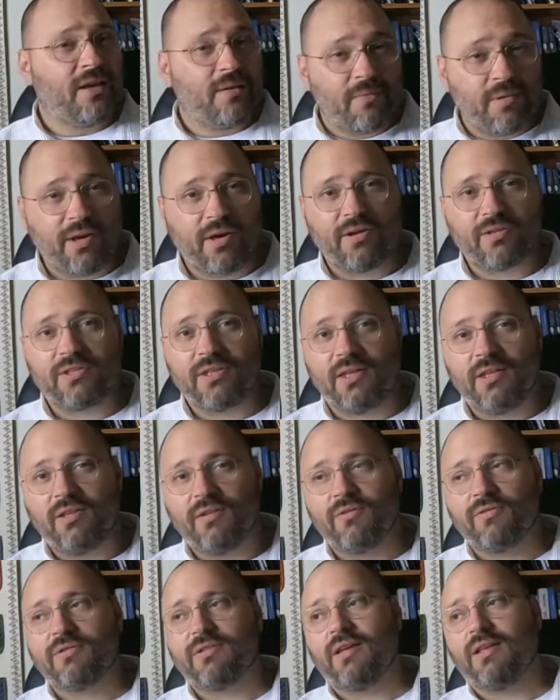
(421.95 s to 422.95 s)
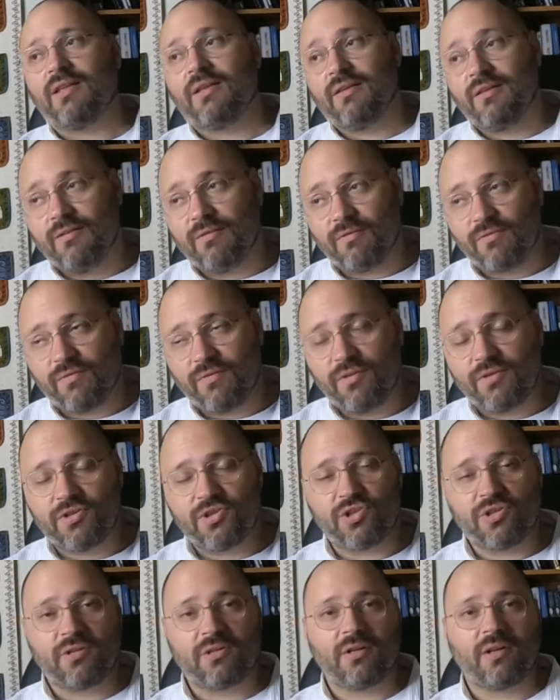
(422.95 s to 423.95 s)
Because he knows that in the
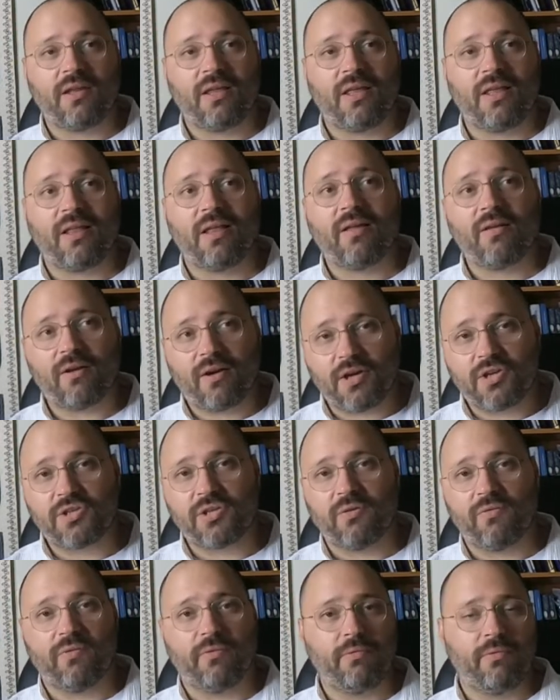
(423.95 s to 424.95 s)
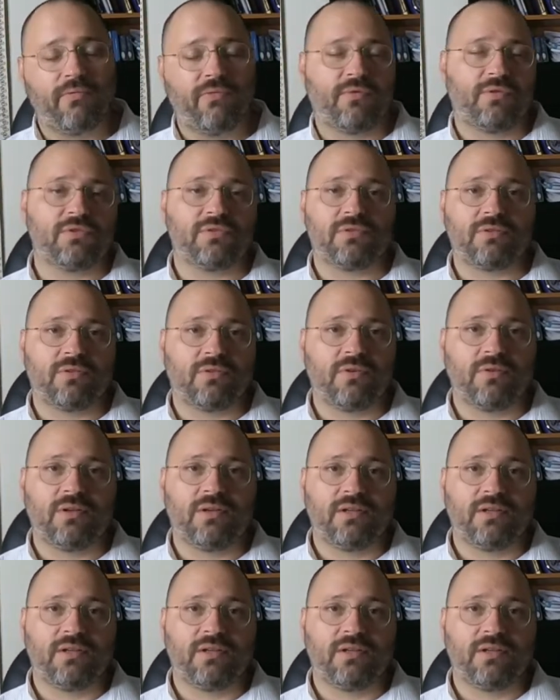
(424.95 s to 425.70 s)
future, Russia will be forced to,